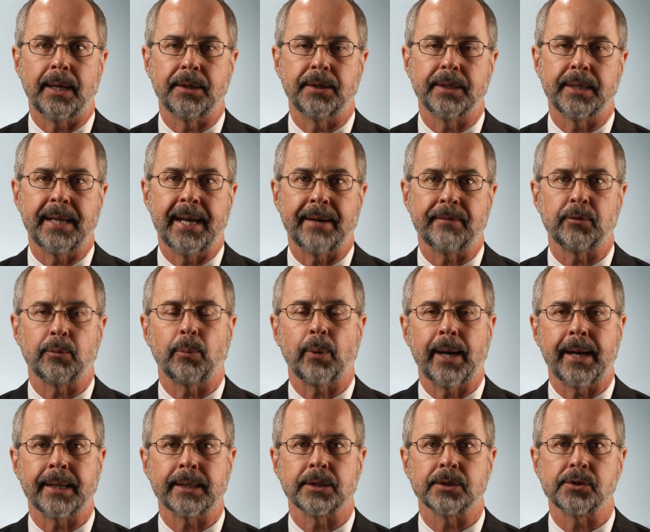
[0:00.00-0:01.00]
didn't have to
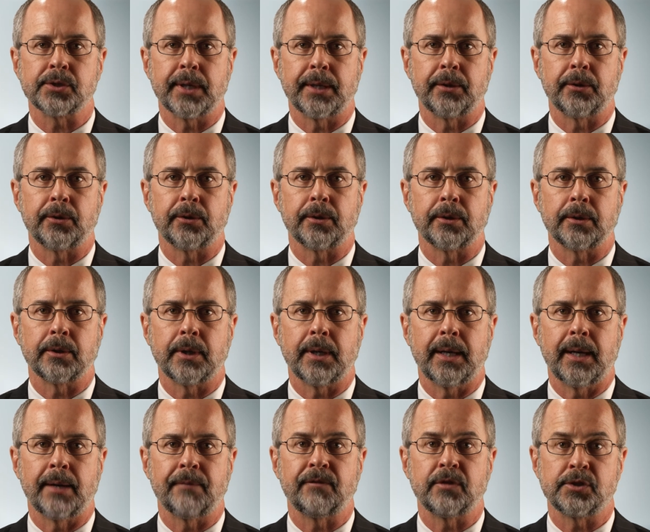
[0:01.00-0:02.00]
practice under
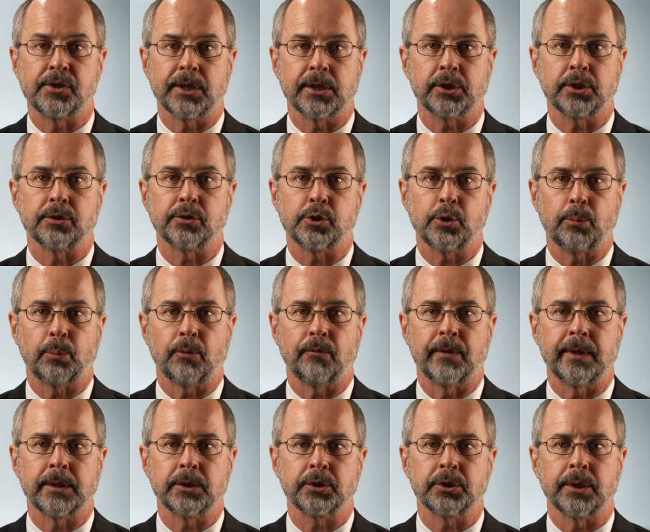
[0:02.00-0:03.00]
physician
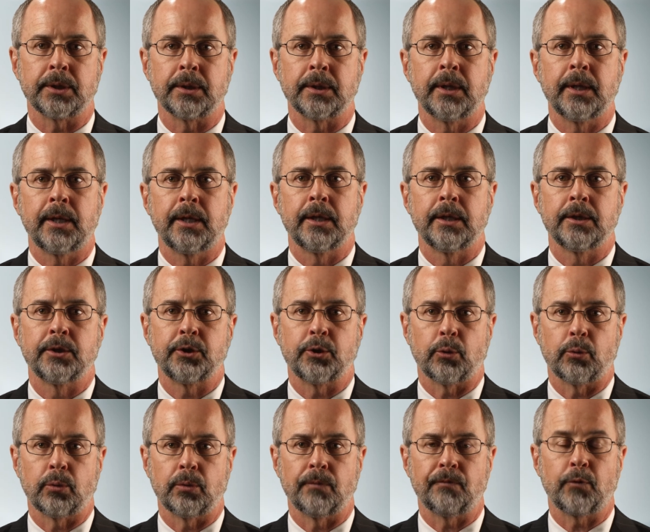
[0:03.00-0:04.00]
supervision
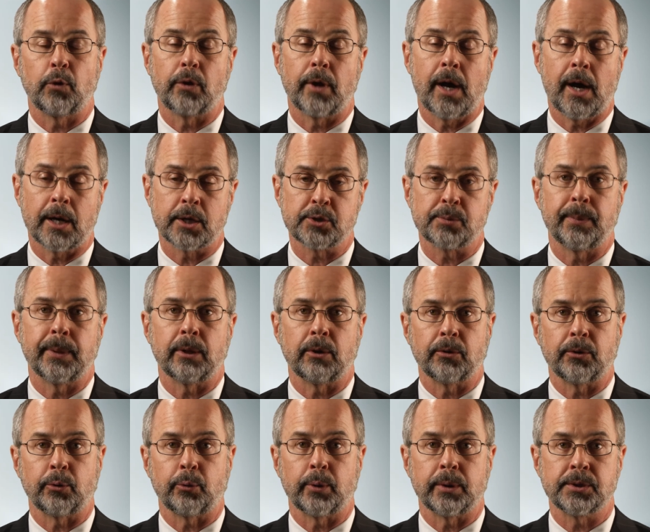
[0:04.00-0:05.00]
for the hospital
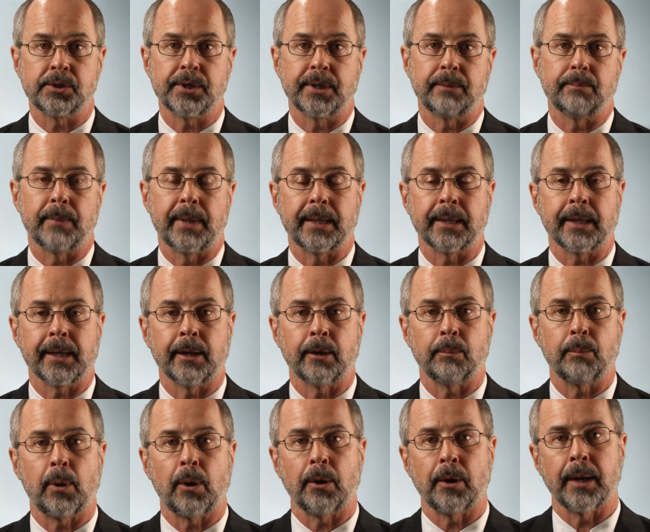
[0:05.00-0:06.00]
to receive
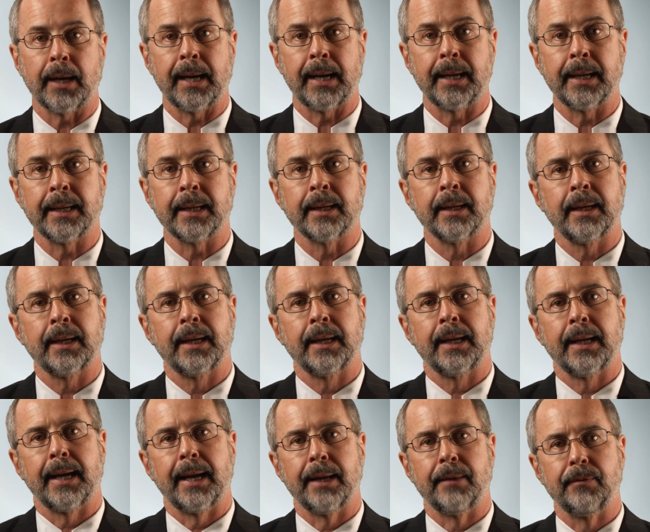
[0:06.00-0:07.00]
Medicare Part A.
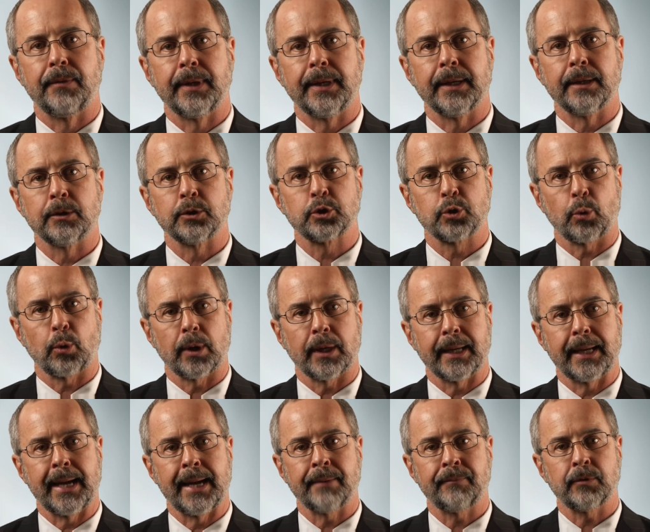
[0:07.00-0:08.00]
And then
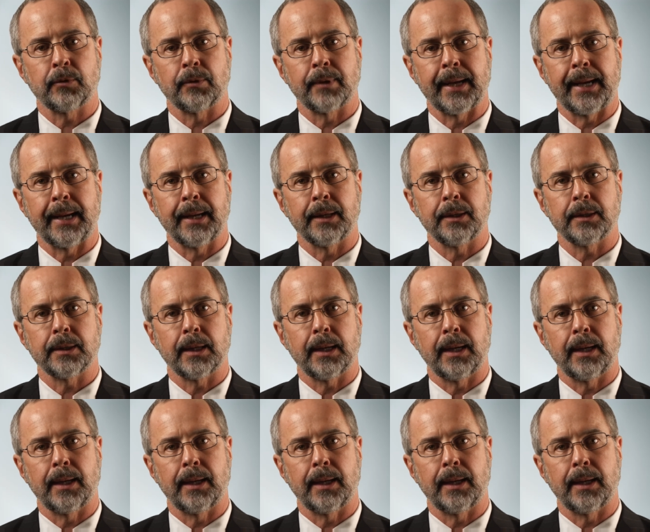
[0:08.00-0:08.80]
shortly after that,